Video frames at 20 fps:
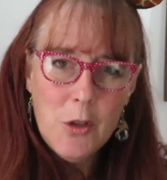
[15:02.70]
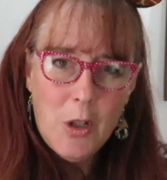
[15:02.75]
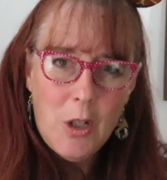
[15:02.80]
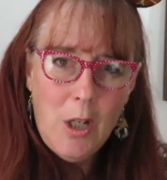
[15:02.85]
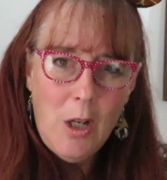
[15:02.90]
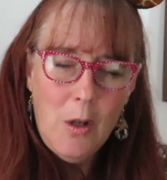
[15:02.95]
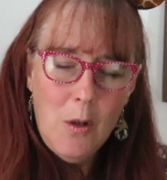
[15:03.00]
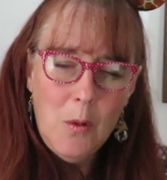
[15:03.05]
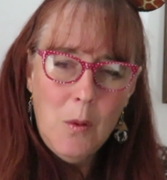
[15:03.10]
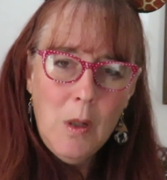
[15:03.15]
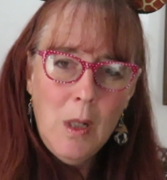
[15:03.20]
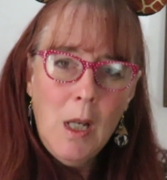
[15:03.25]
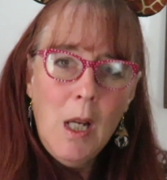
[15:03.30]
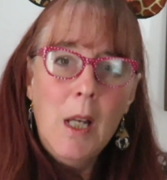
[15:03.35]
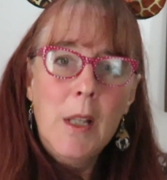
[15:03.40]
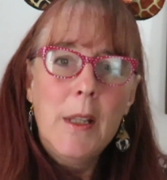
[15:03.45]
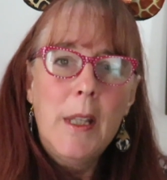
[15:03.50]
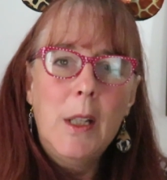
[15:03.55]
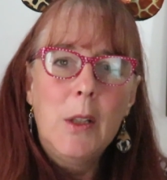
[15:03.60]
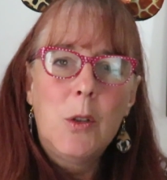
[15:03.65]
ago
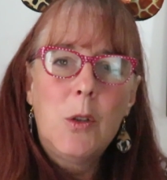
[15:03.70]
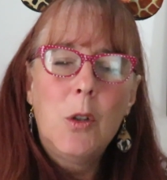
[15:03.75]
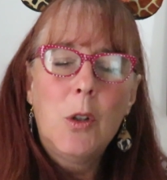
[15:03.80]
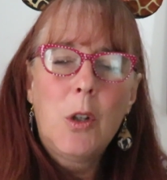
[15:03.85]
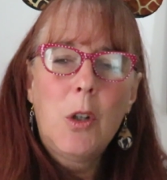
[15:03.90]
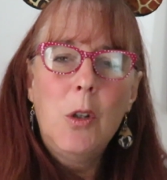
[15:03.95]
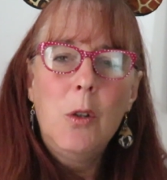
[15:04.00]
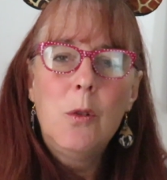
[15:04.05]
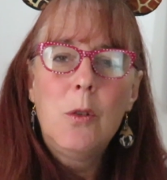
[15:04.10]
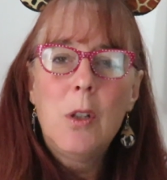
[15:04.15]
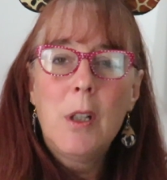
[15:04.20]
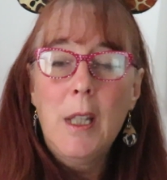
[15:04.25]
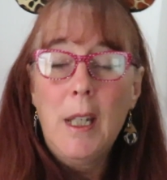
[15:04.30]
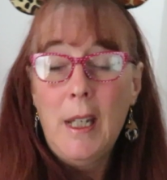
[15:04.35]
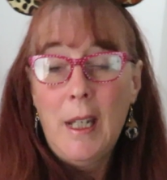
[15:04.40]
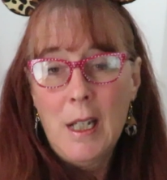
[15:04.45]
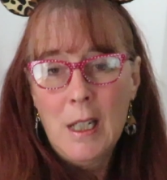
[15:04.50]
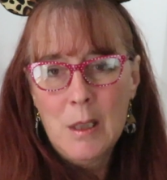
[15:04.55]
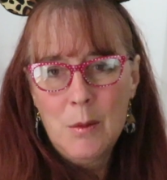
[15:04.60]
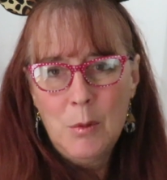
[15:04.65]
that took you to
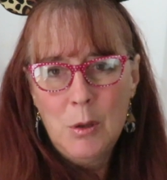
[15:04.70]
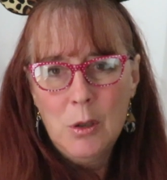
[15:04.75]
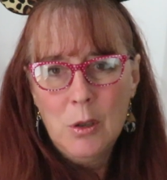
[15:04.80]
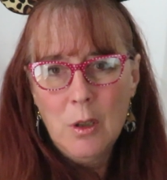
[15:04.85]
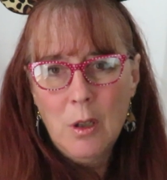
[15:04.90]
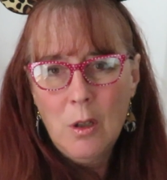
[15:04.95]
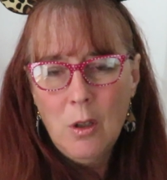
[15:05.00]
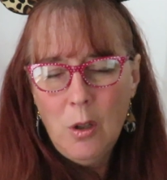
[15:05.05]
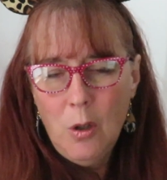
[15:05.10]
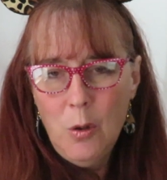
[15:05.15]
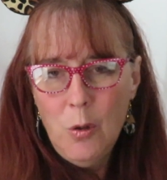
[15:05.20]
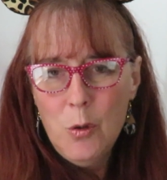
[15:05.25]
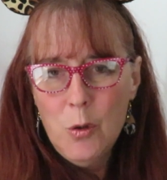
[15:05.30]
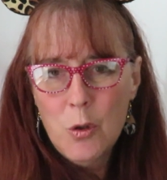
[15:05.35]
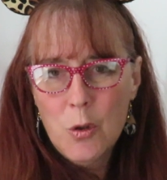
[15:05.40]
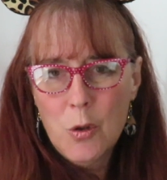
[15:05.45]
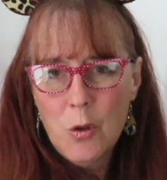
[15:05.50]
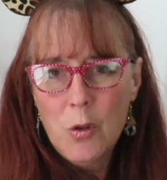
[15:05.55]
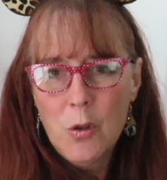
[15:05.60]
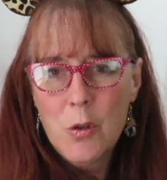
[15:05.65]
the animal
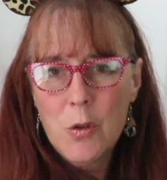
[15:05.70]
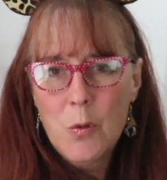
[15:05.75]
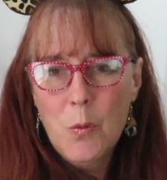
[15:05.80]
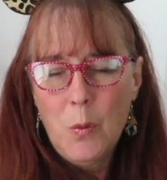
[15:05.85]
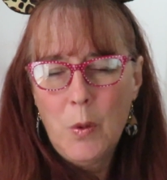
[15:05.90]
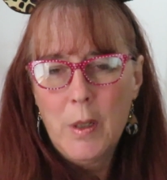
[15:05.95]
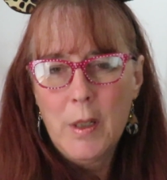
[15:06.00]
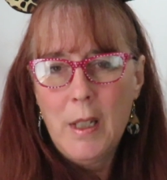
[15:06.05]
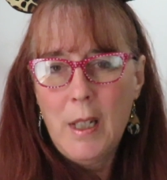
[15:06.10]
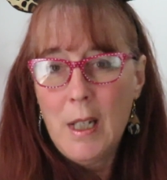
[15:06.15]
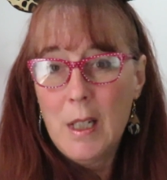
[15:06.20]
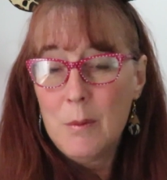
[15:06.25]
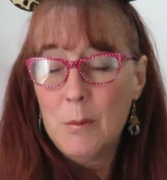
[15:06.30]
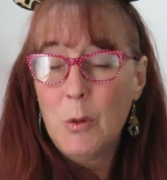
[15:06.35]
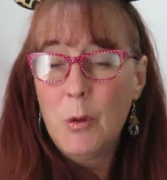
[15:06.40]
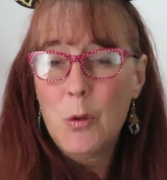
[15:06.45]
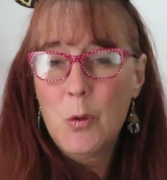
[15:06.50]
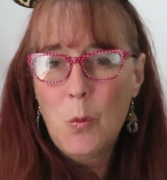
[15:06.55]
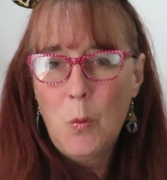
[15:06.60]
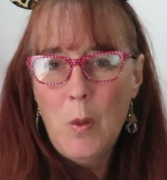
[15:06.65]
enclosures where the
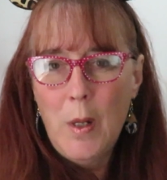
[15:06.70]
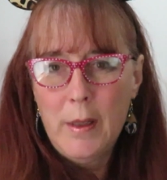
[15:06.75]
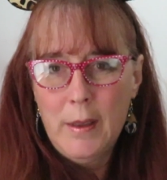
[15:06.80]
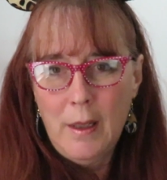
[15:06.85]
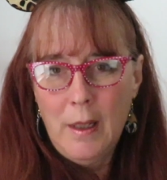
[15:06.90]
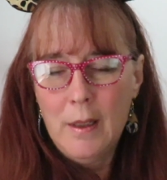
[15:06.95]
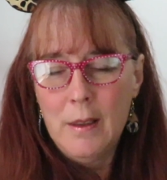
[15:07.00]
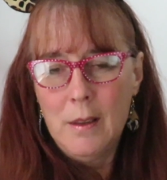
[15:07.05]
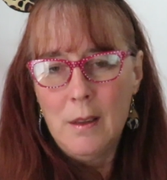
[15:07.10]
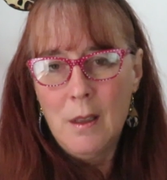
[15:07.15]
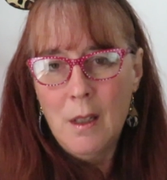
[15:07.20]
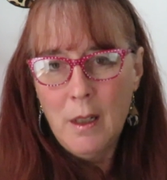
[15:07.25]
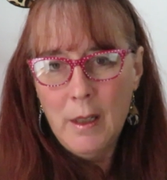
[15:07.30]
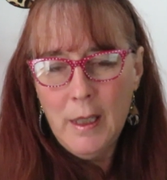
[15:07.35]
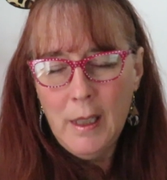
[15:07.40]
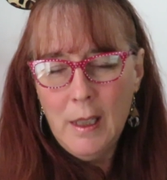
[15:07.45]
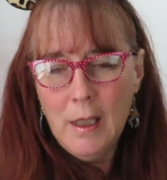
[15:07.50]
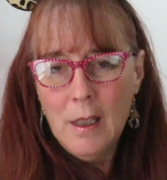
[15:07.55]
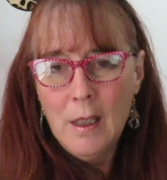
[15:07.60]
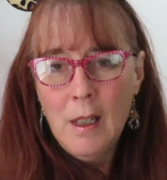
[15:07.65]
animals went at
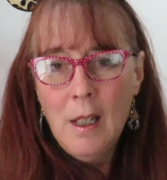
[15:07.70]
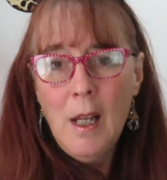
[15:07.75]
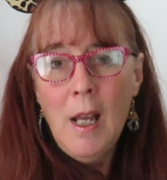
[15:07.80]
night,